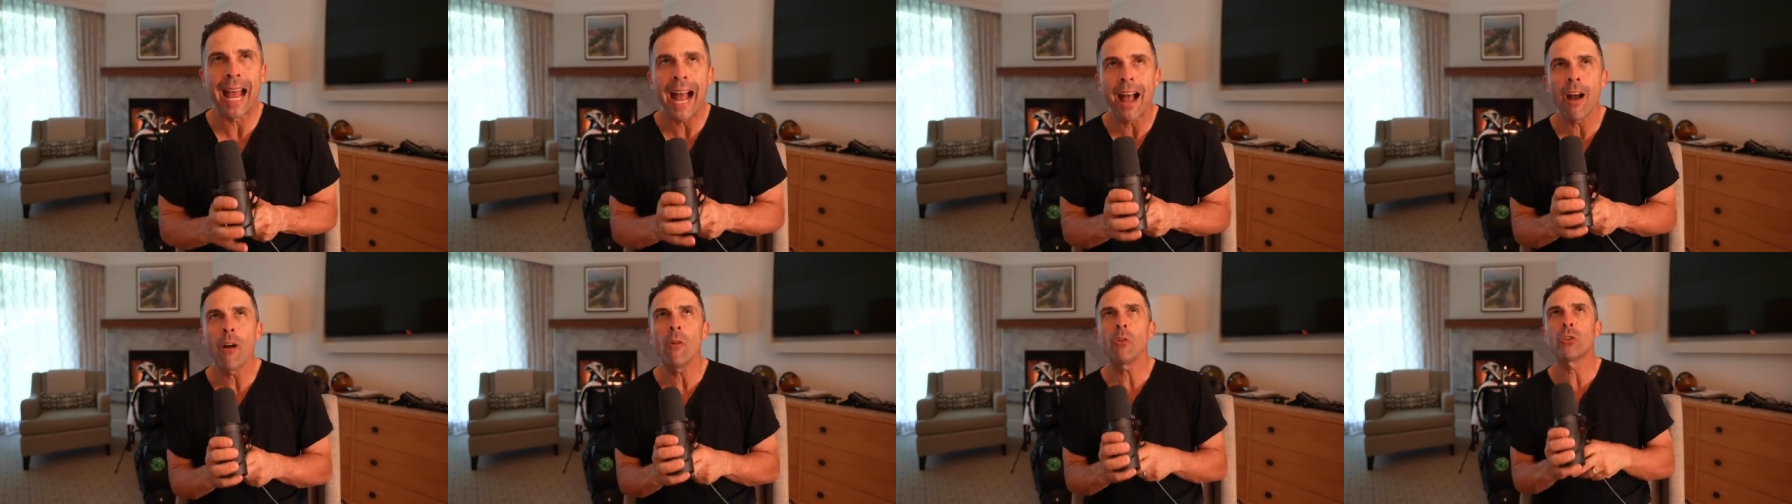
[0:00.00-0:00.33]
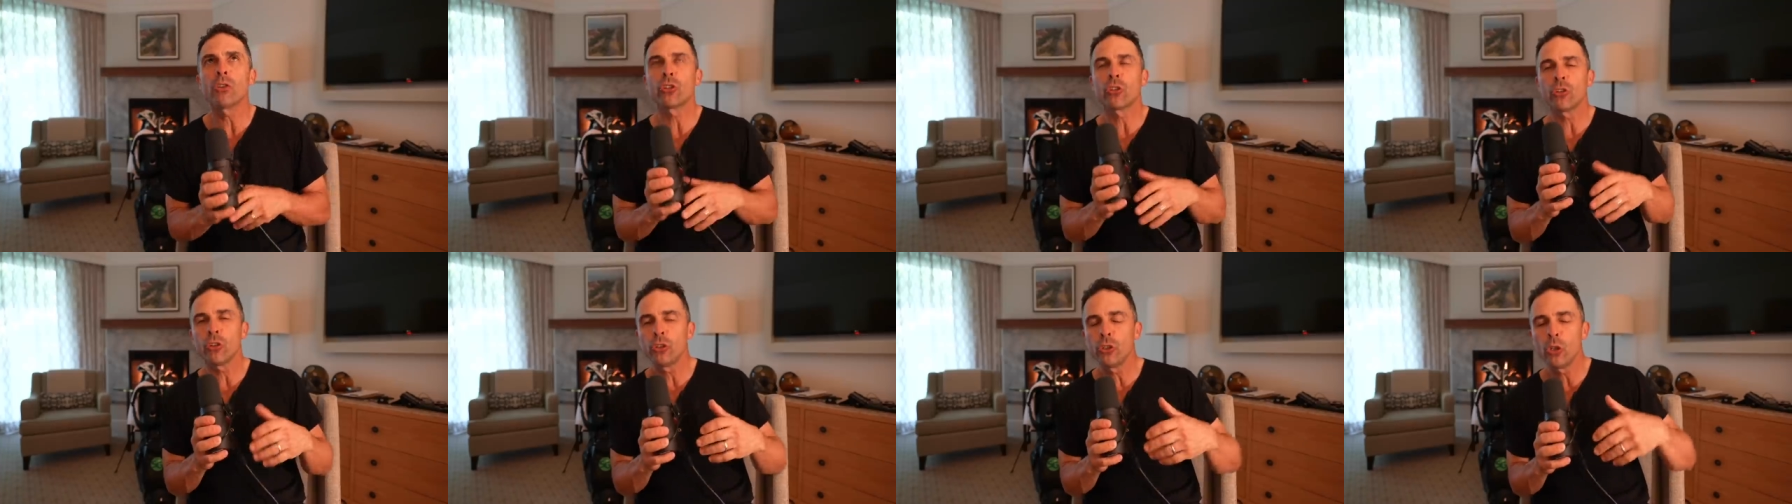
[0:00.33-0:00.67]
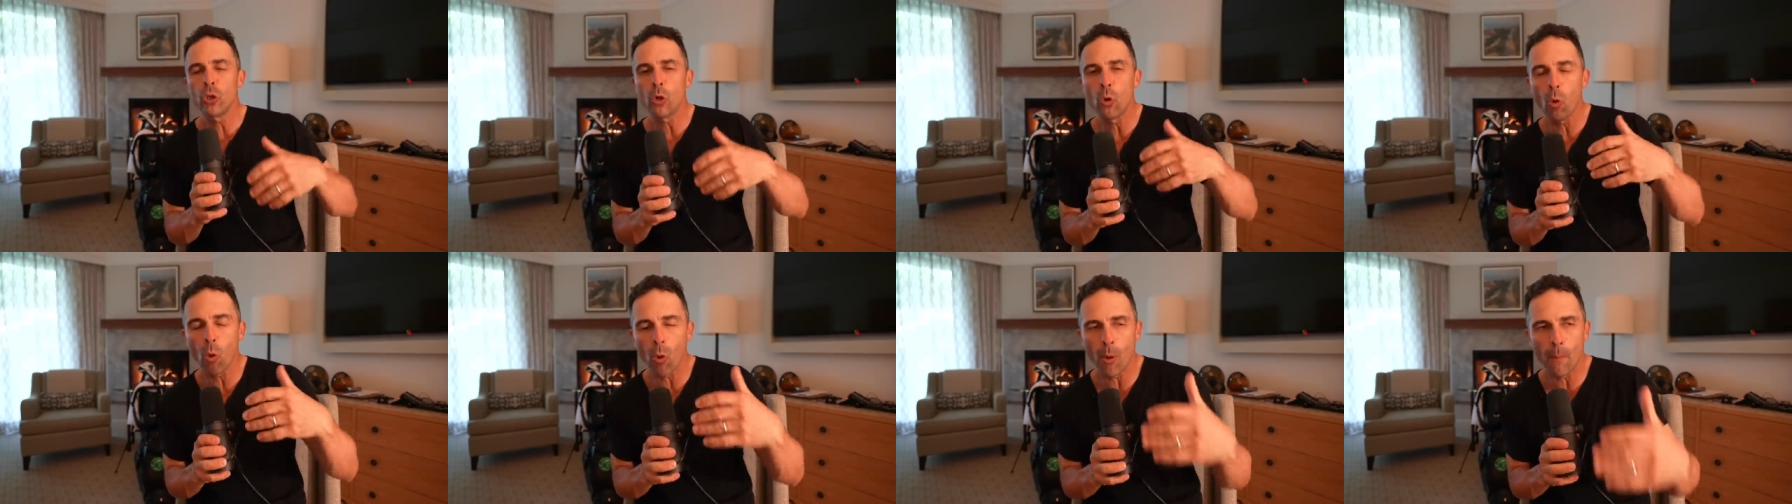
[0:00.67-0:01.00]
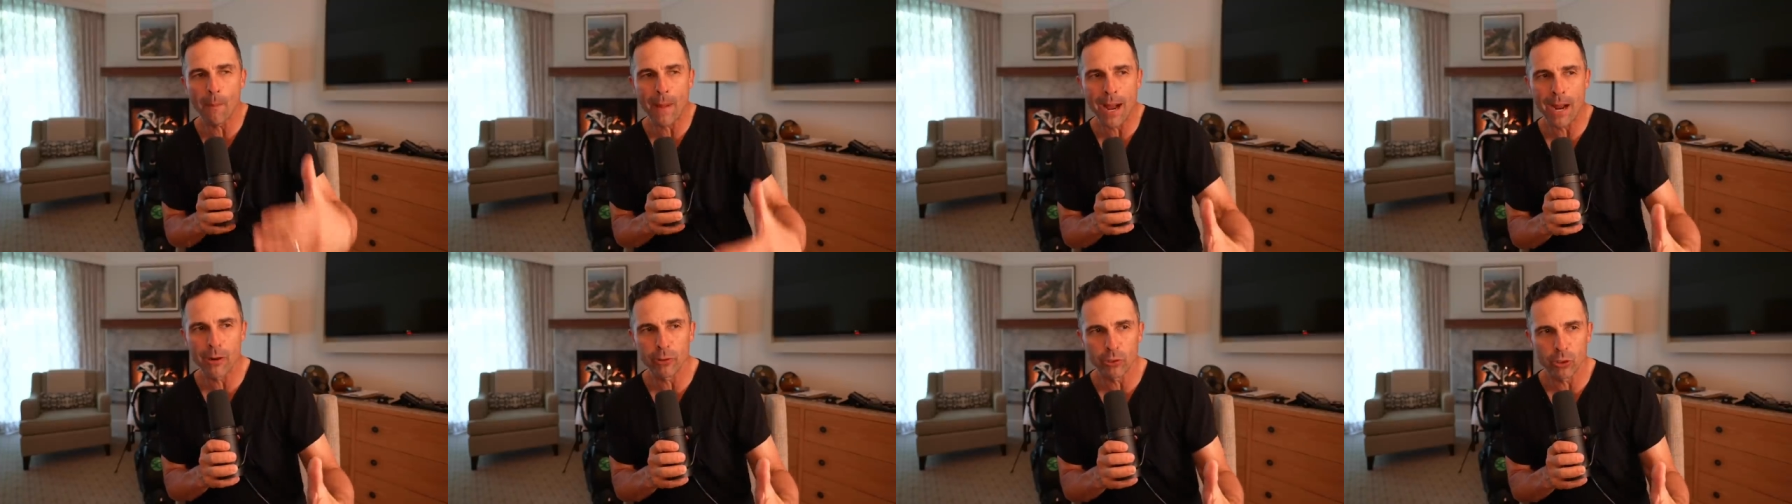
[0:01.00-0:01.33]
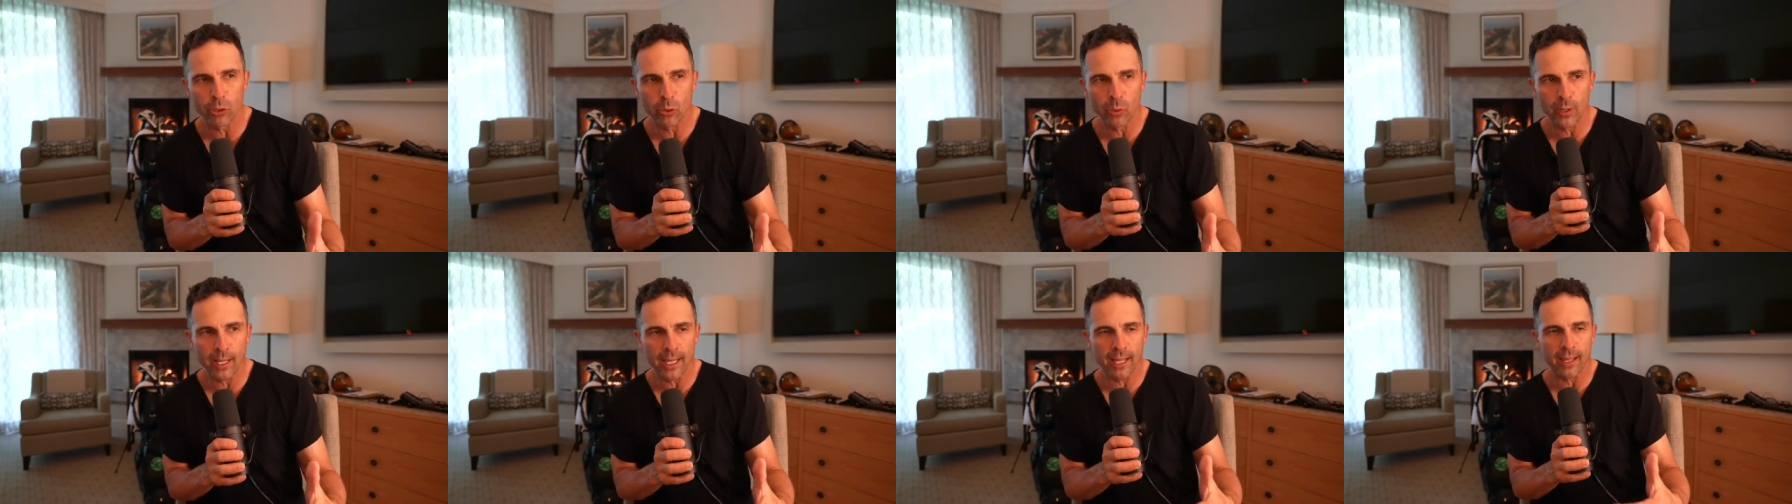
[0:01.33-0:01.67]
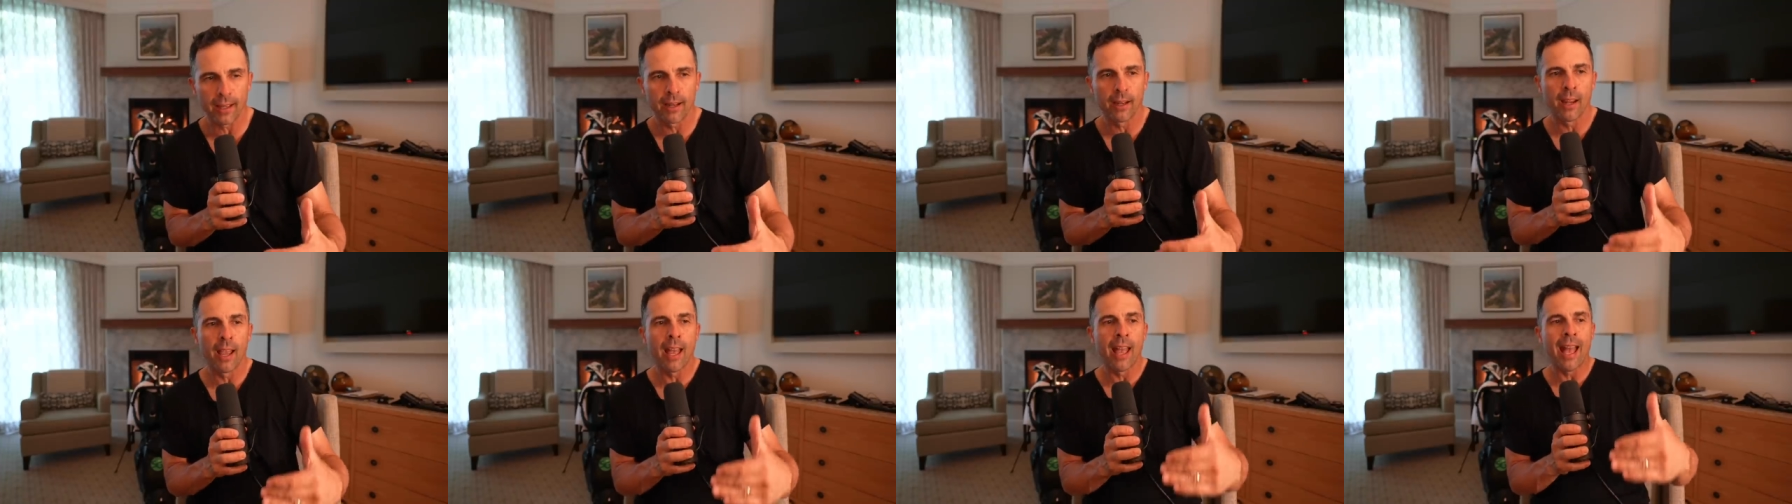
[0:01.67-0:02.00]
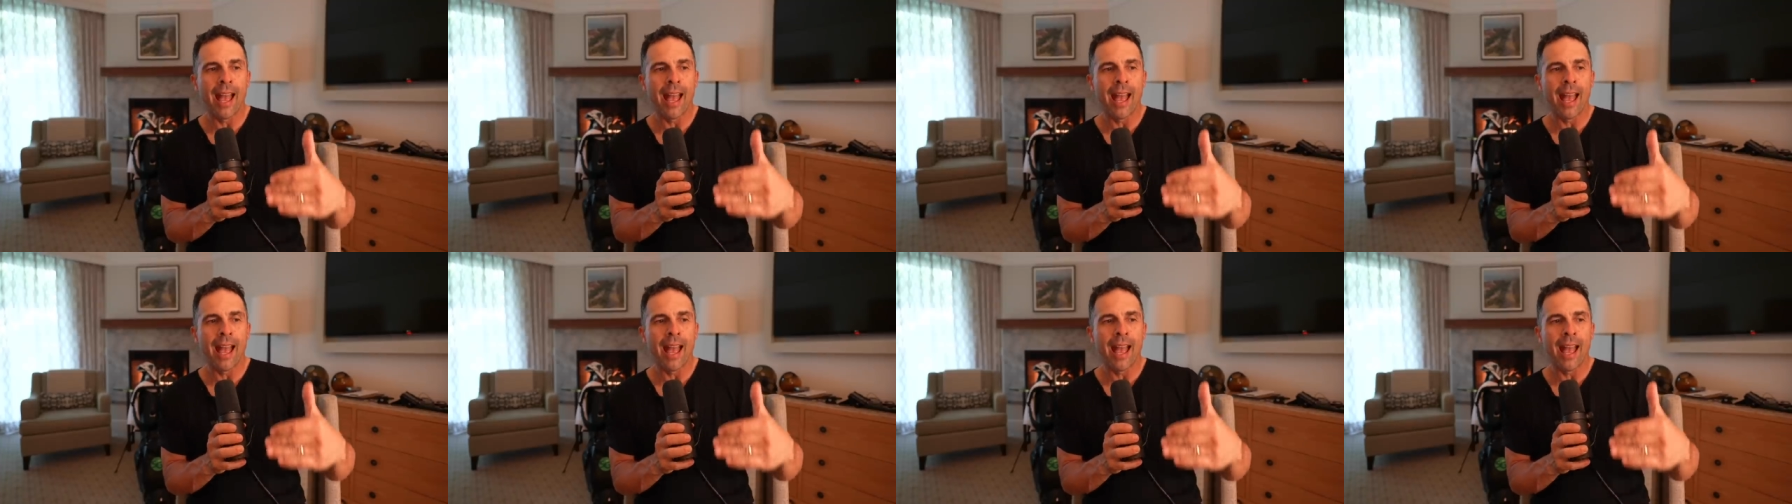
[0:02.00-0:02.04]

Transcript: How should you go about doing it?